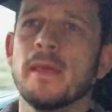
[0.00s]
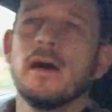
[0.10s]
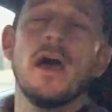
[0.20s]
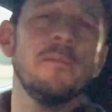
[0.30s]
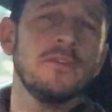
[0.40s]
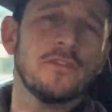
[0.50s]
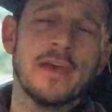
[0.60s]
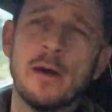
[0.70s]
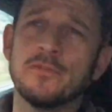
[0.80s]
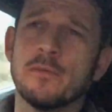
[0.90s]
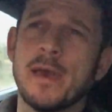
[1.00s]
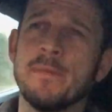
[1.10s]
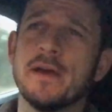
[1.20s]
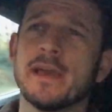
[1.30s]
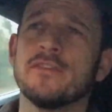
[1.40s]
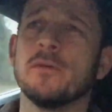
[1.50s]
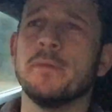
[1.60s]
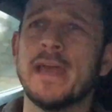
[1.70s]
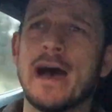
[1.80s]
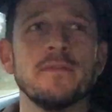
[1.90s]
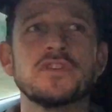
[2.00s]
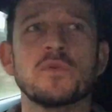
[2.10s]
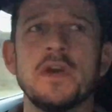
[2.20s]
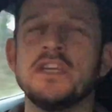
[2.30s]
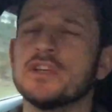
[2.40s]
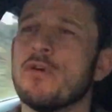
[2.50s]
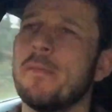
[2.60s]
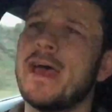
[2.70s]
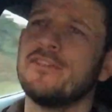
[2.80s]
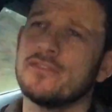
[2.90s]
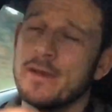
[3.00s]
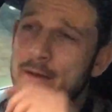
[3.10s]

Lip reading: I hope this has helped, so maybe it'll get somebody out of a squeeze or a mess.